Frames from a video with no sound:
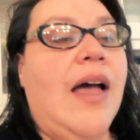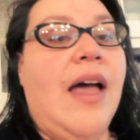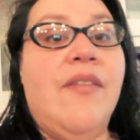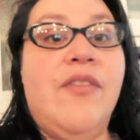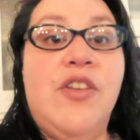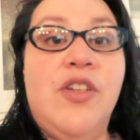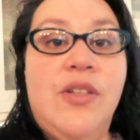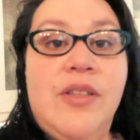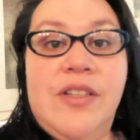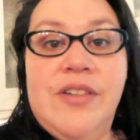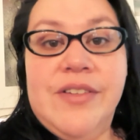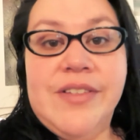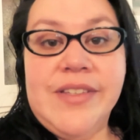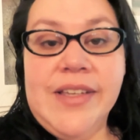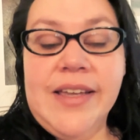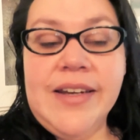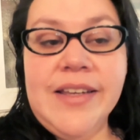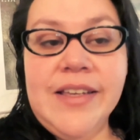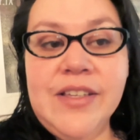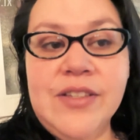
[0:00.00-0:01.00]
I have a new little
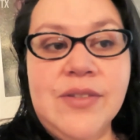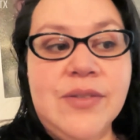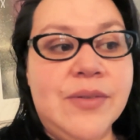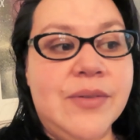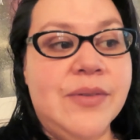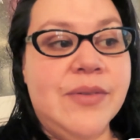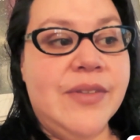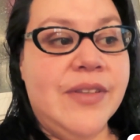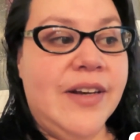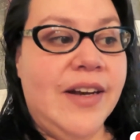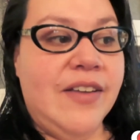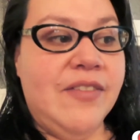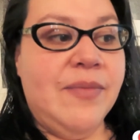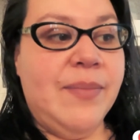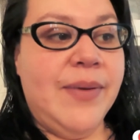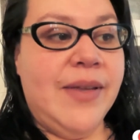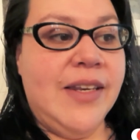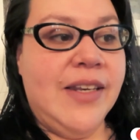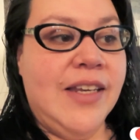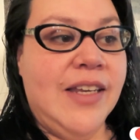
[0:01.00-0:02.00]
side hustle that I've
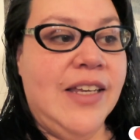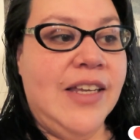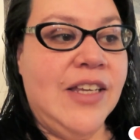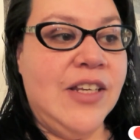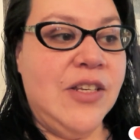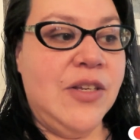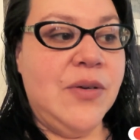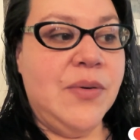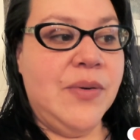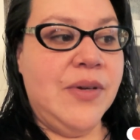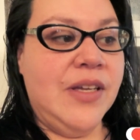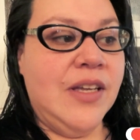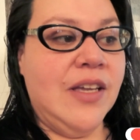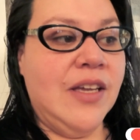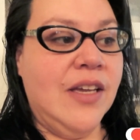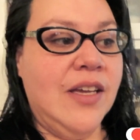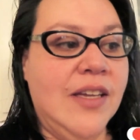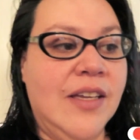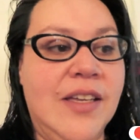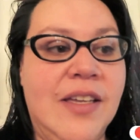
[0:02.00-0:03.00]
been
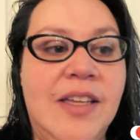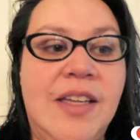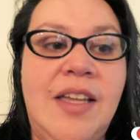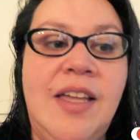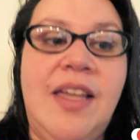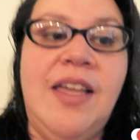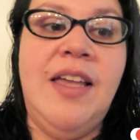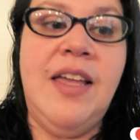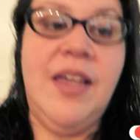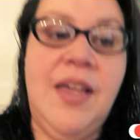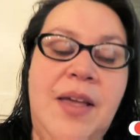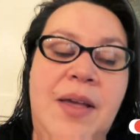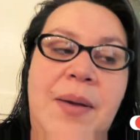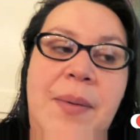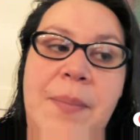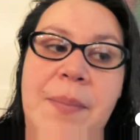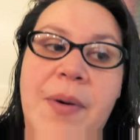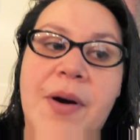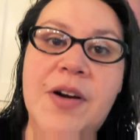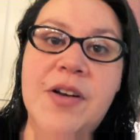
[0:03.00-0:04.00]
doing
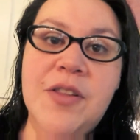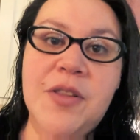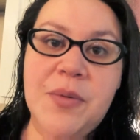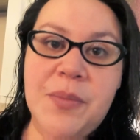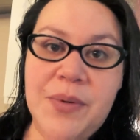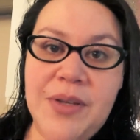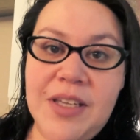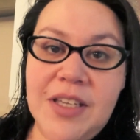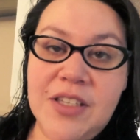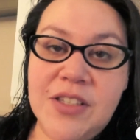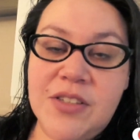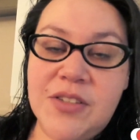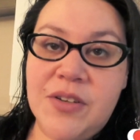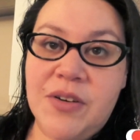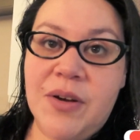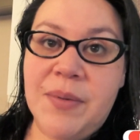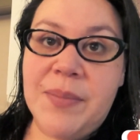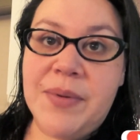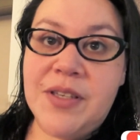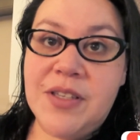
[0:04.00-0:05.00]
part of the week. So
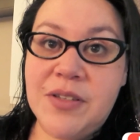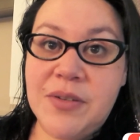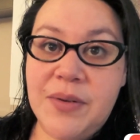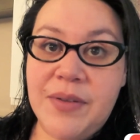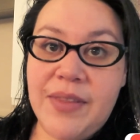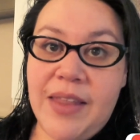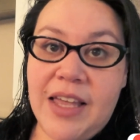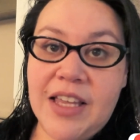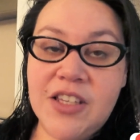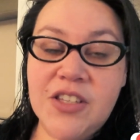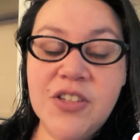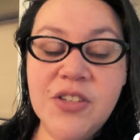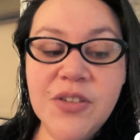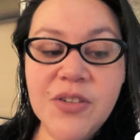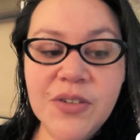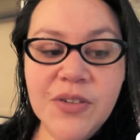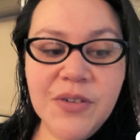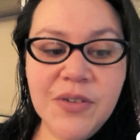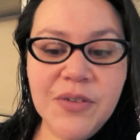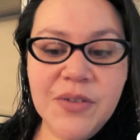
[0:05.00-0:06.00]
I've been doing that
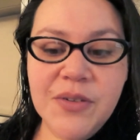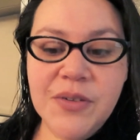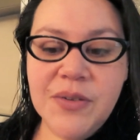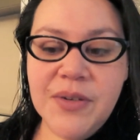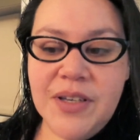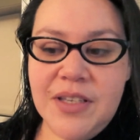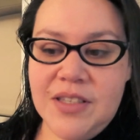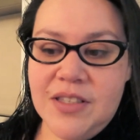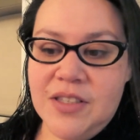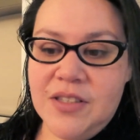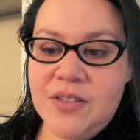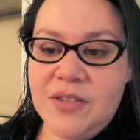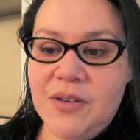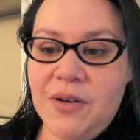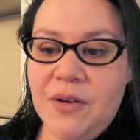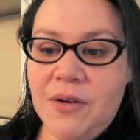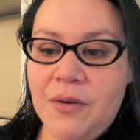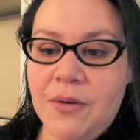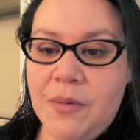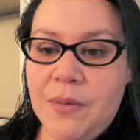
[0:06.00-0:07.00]
too. And
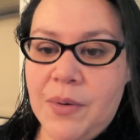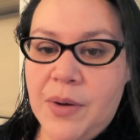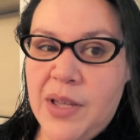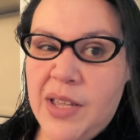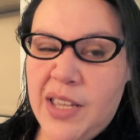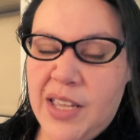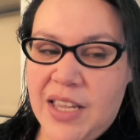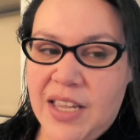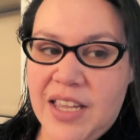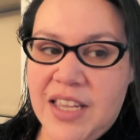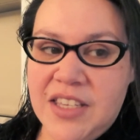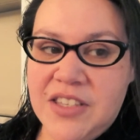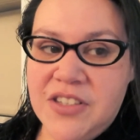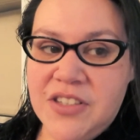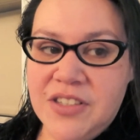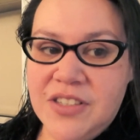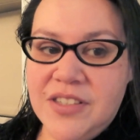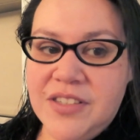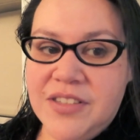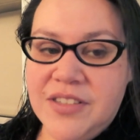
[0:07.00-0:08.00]
so it
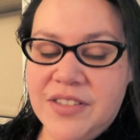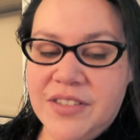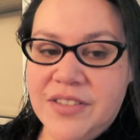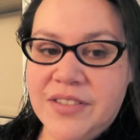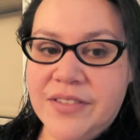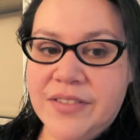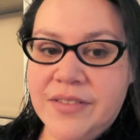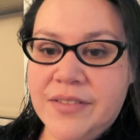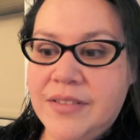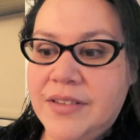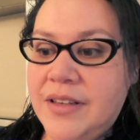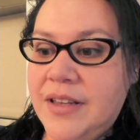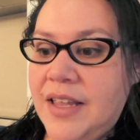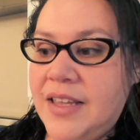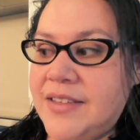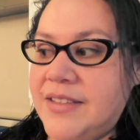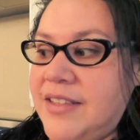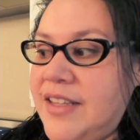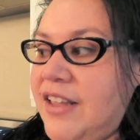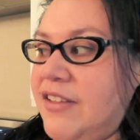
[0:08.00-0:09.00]
just
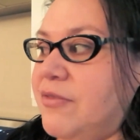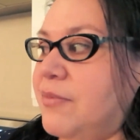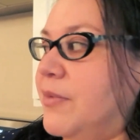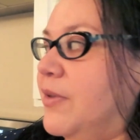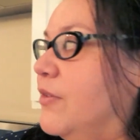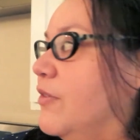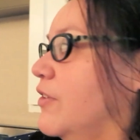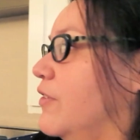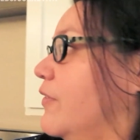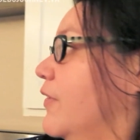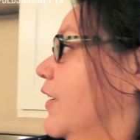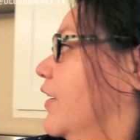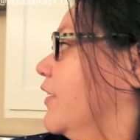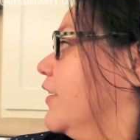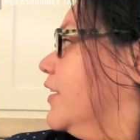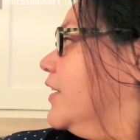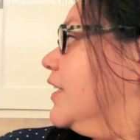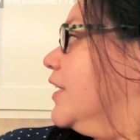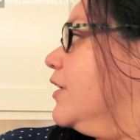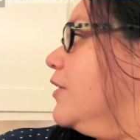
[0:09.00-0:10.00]
has left me with
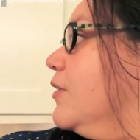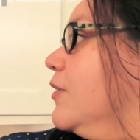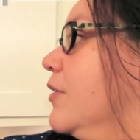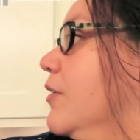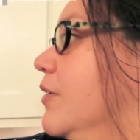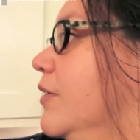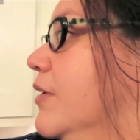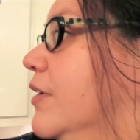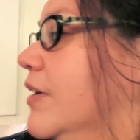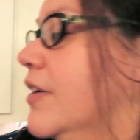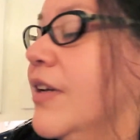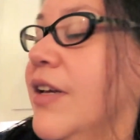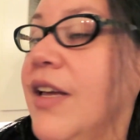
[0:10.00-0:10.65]
very little